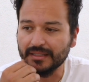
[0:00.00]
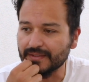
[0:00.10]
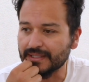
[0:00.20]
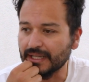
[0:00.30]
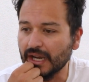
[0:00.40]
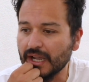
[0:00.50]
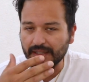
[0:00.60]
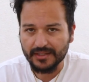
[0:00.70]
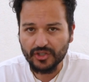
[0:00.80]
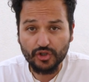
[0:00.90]
And I was like,
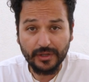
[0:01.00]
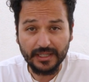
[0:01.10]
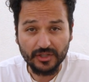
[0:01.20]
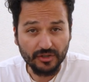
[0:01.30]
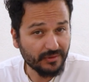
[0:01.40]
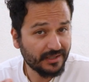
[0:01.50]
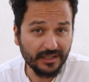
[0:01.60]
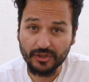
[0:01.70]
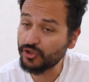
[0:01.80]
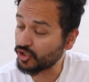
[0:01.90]
let's train. So we
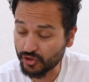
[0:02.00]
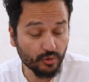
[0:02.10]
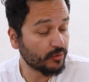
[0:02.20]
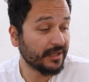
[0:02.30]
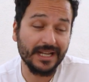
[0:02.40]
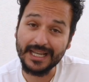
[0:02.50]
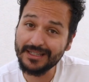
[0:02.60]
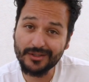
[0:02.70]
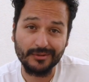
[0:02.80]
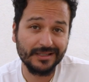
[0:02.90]
started just doing
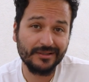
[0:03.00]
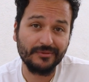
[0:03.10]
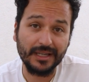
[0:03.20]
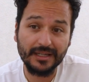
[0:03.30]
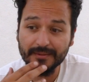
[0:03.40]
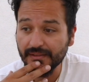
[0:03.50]
legs twice a week.